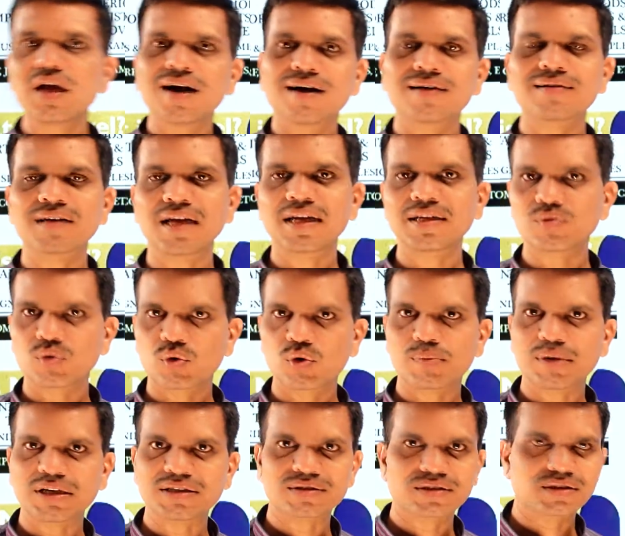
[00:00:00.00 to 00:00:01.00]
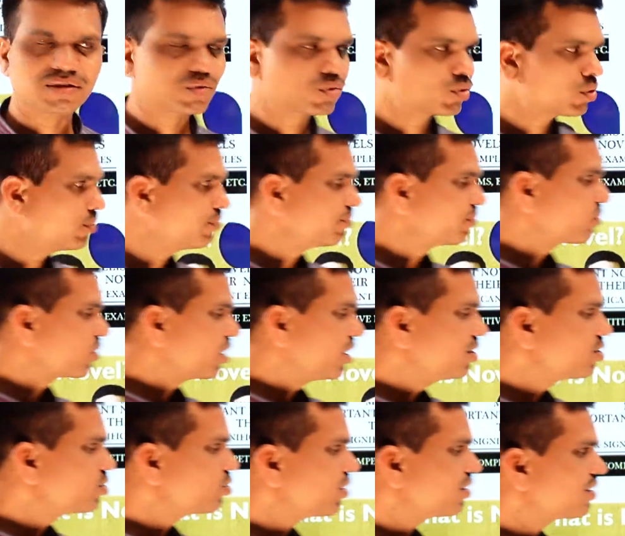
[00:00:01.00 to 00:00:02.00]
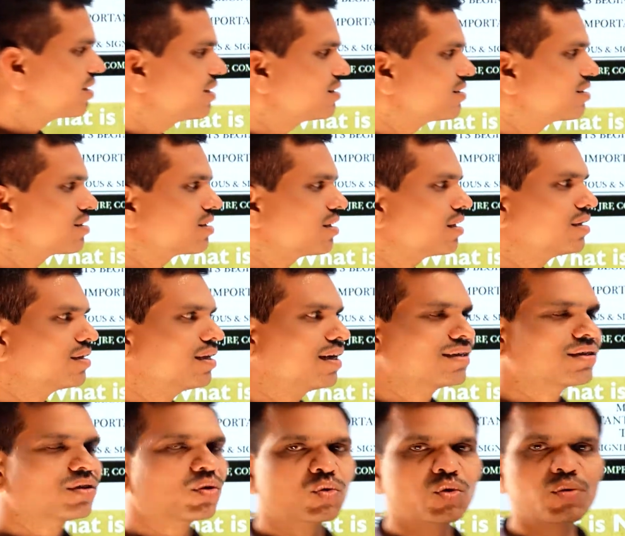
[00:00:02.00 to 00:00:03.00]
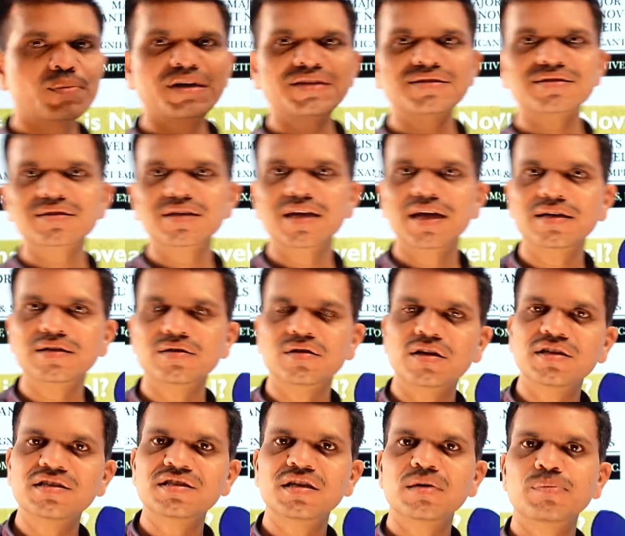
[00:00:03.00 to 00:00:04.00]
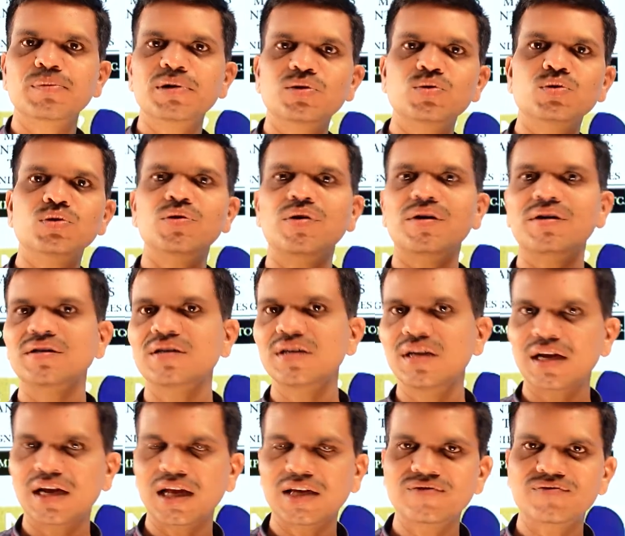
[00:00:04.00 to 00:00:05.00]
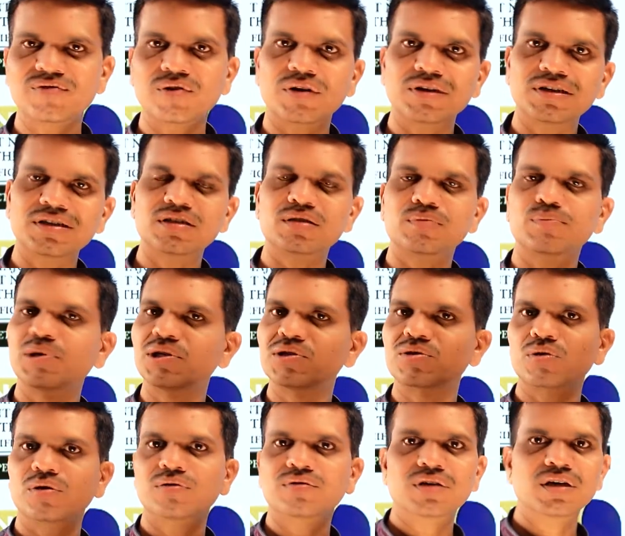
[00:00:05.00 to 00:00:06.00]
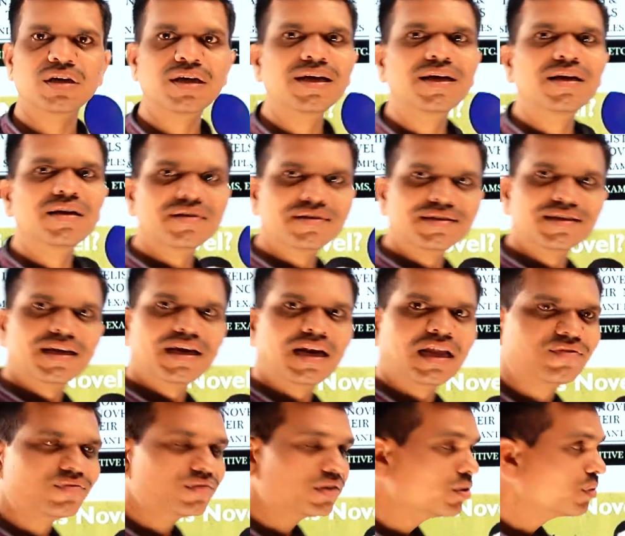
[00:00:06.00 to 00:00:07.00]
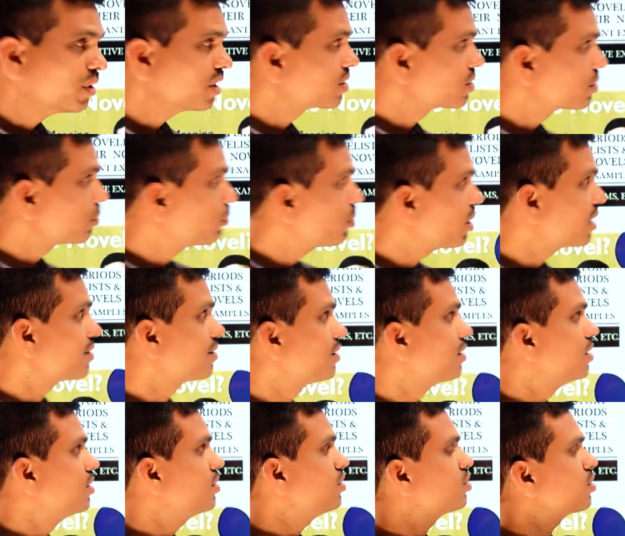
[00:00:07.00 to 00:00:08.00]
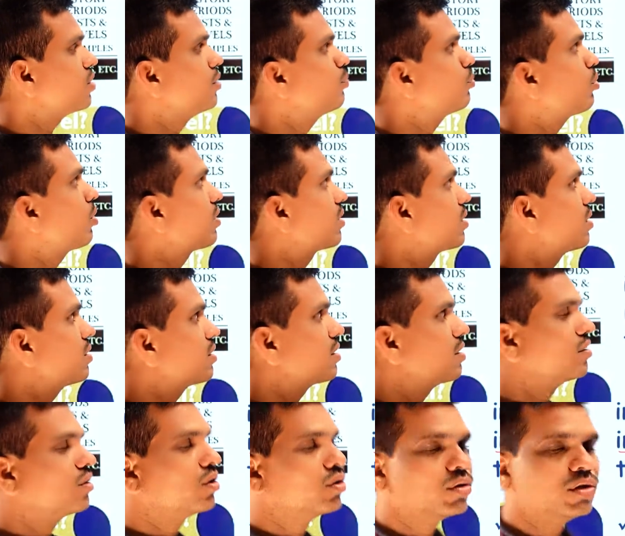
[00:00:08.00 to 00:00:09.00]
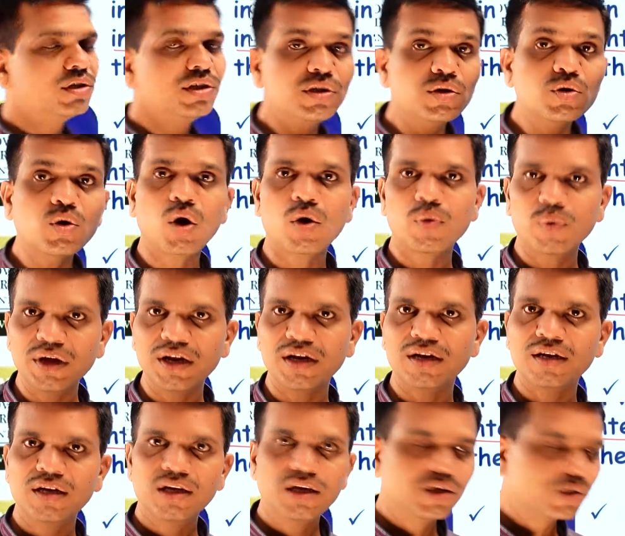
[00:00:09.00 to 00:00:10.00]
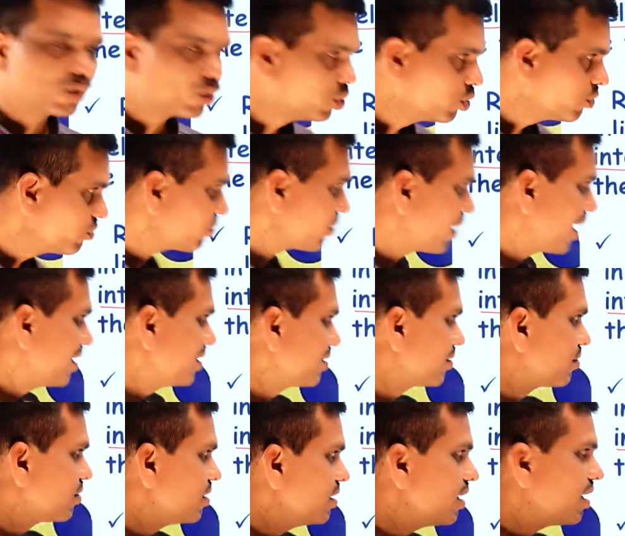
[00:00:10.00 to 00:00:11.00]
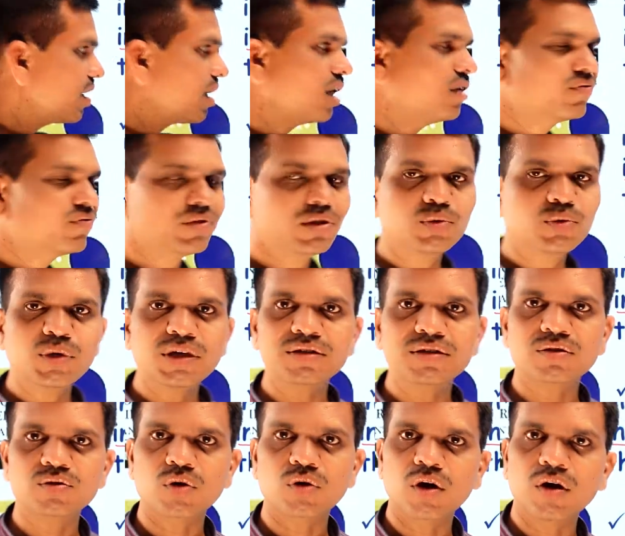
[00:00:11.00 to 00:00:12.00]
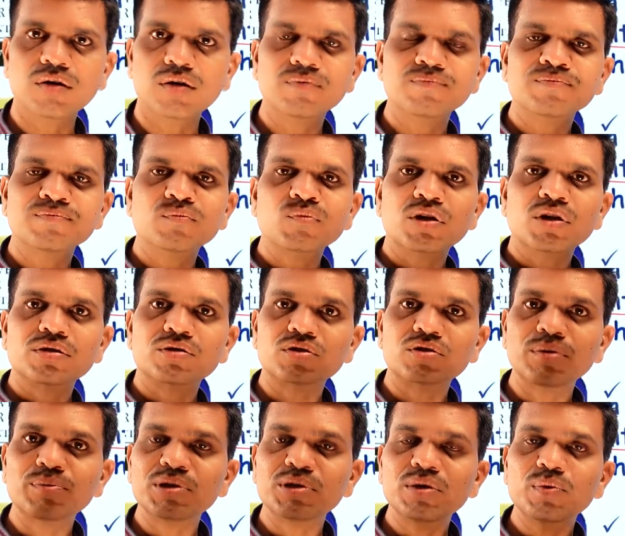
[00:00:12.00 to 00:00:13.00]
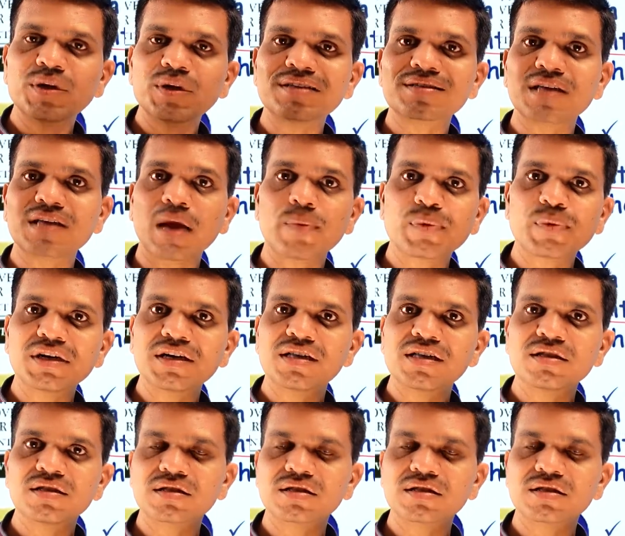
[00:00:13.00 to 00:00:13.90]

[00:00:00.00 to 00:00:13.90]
unlike romances. So it is not necessary that the romance can resemble to your real life or it is based on the real life events, but it is important that in novel you find real life events or some events happened in the